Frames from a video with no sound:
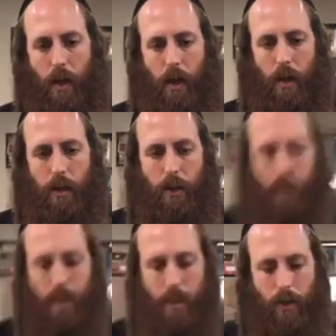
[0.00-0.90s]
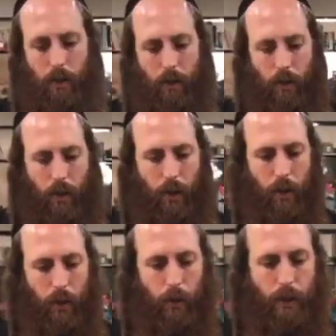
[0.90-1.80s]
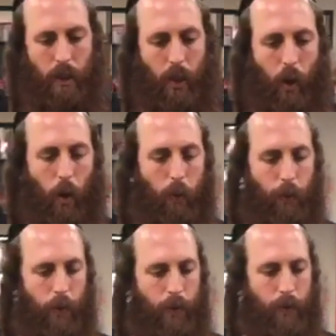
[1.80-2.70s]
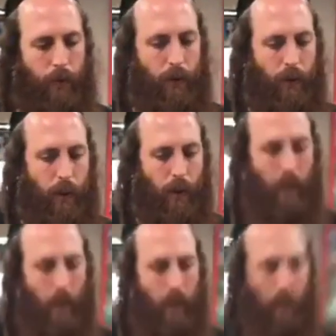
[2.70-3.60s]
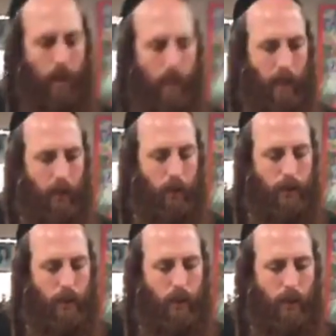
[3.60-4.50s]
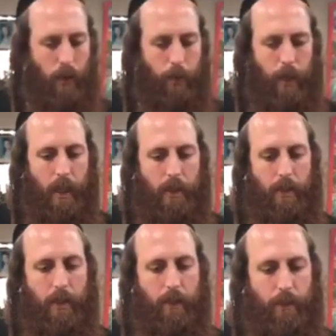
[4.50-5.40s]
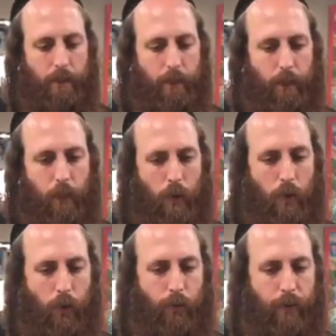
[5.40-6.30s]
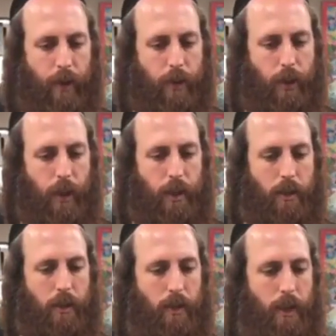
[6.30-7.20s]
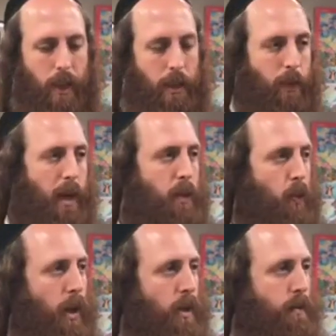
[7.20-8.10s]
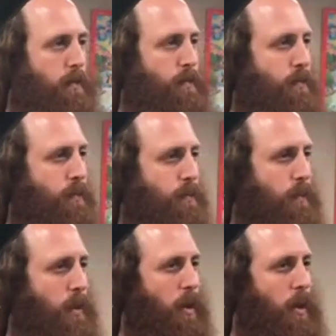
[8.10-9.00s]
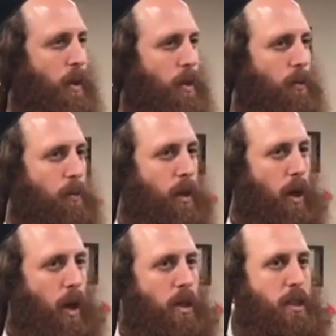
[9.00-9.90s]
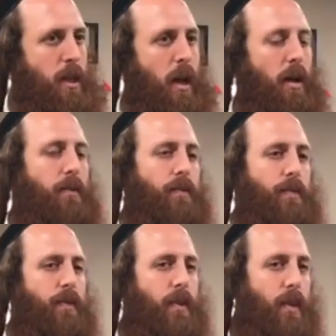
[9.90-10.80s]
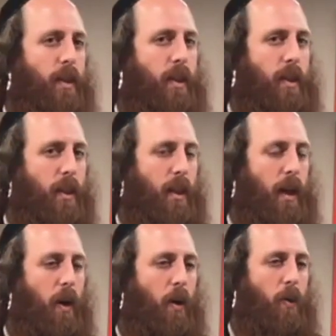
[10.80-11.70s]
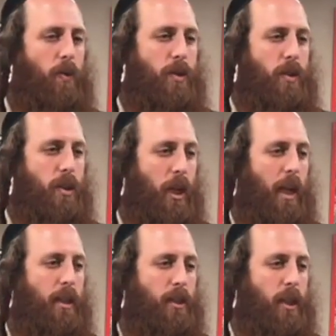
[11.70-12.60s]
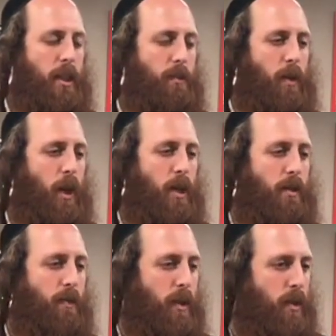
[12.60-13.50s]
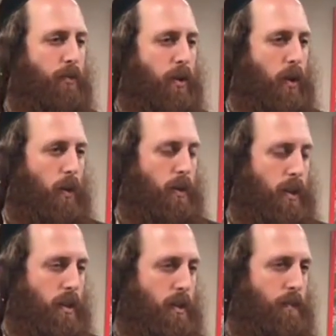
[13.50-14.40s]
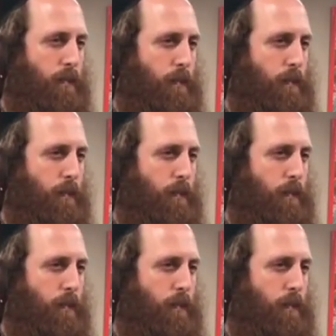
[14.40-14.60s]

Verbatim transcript: are just losing hope and losing their ability to function in the right way because of those challenges, because of the difficulties.